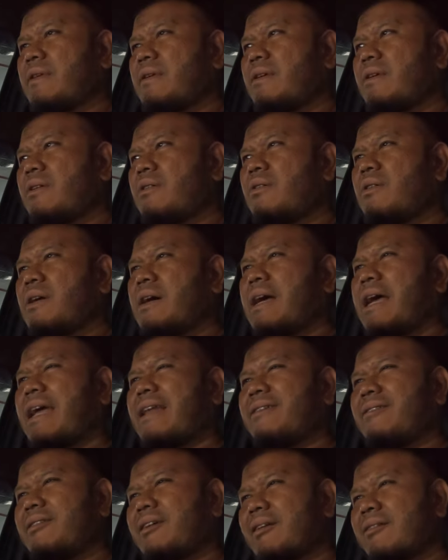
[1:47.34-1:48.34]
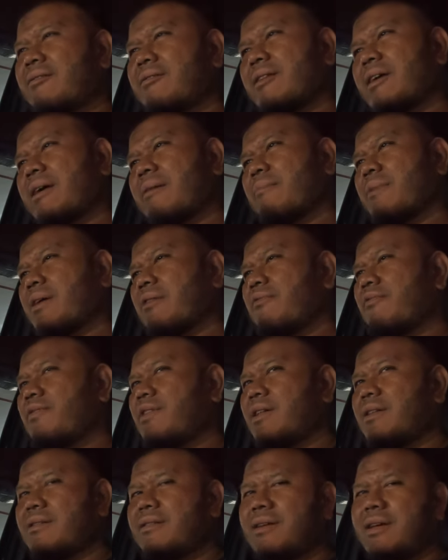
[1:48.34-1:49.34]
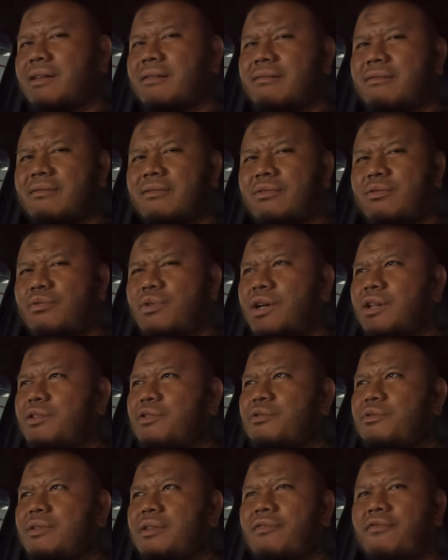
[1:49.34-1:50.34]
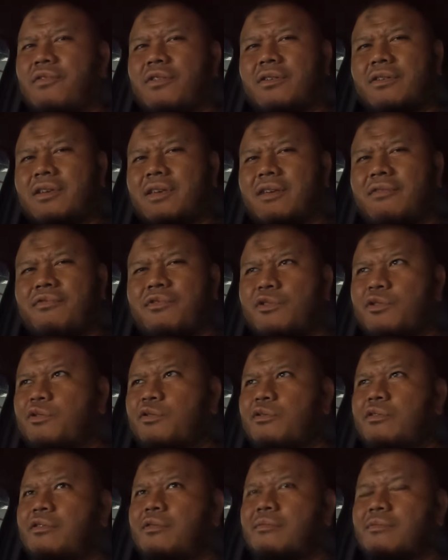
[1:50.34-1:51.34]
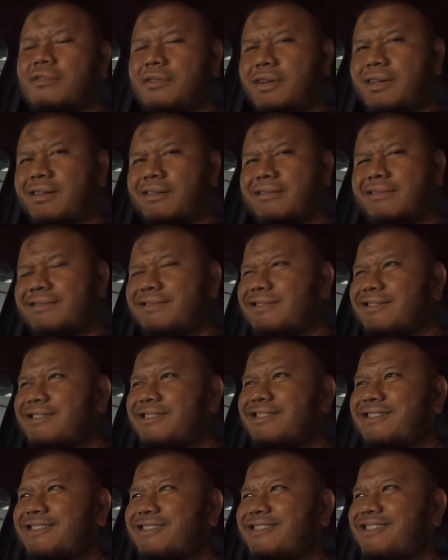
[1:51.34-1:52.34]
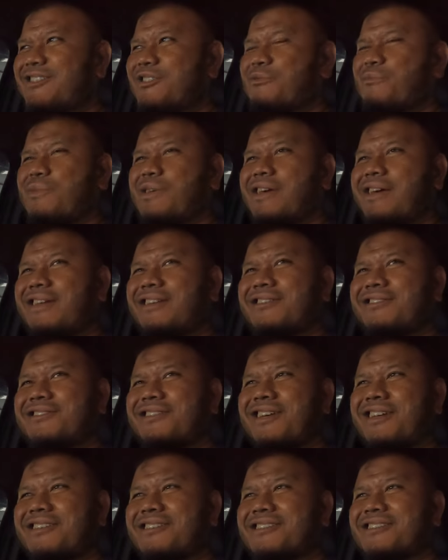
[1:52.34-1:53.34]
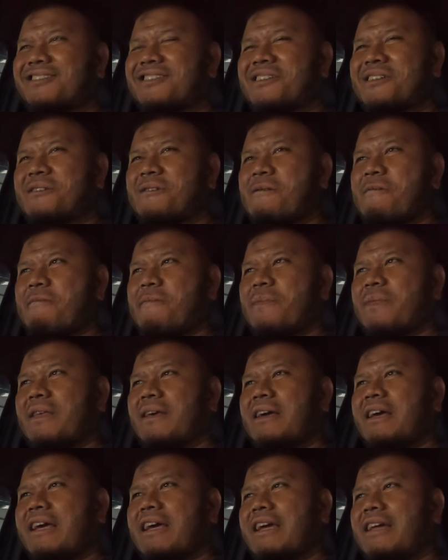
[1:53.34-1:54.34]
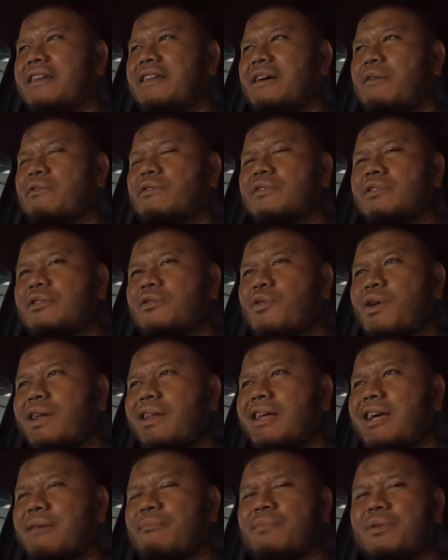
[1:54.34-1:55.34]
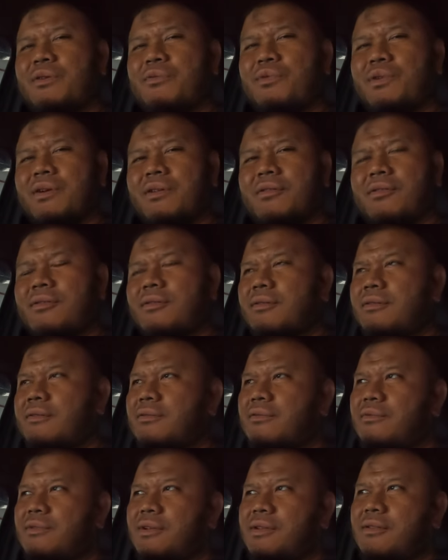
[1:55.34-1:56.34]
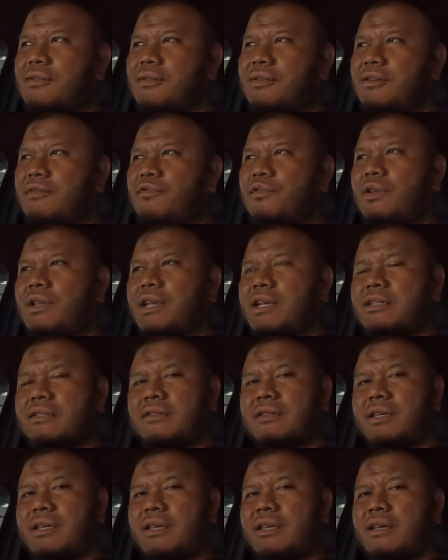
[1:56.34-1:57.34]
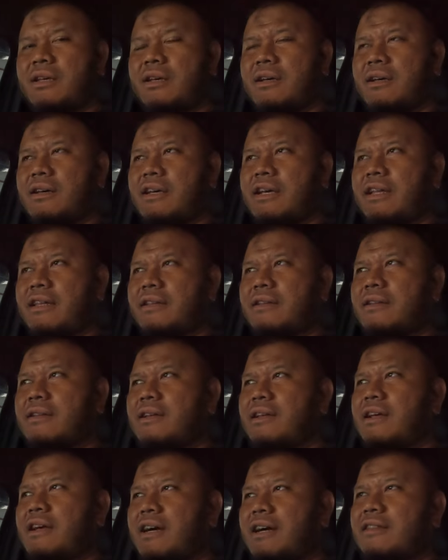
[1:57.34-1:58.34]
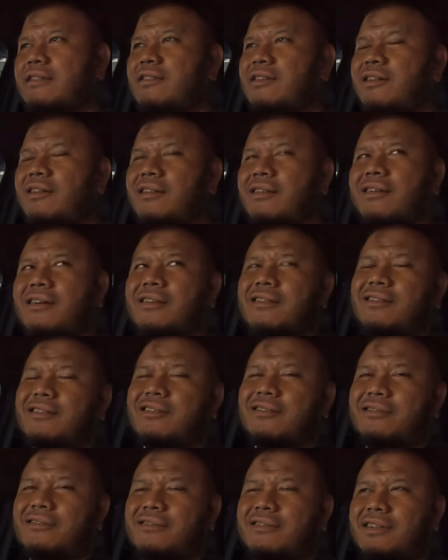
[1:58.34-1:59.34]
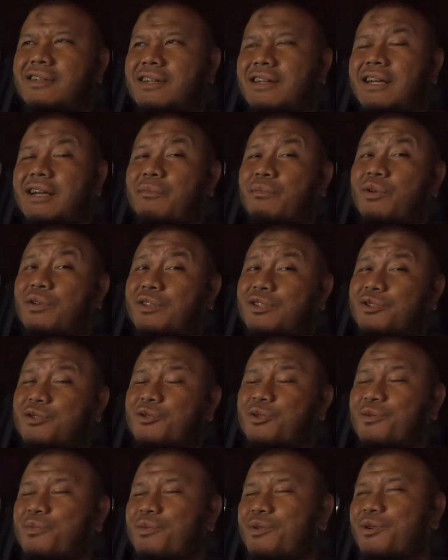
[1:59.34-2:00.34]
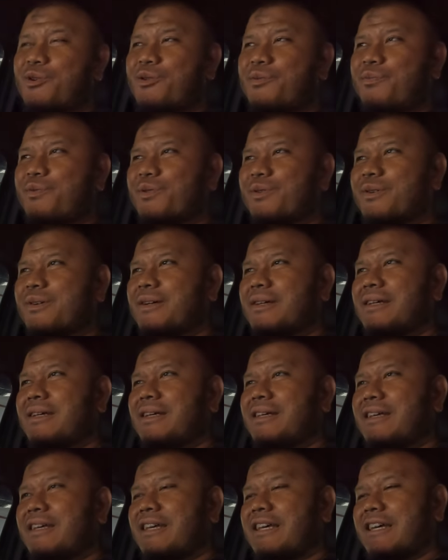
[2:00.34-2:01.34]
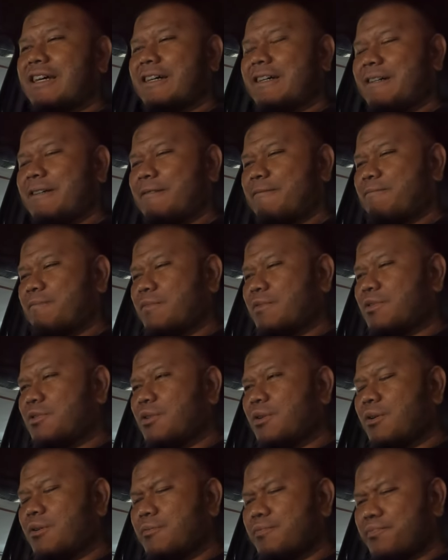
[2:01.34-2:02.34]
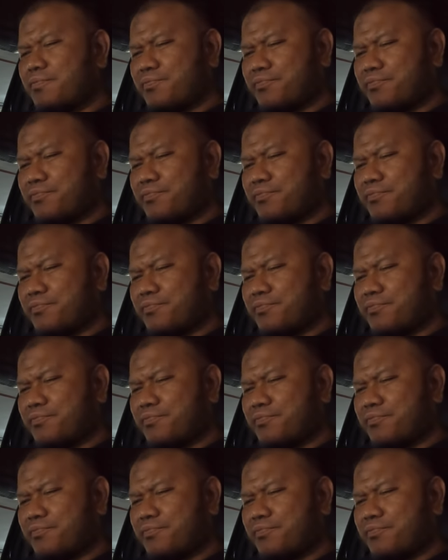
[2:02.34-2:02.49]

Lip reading: you know, at that time I felt that why do you need 4K for YouTube, right? It doesn't make any sense. And I was quite happy with the full HD until I bought this GoPro. So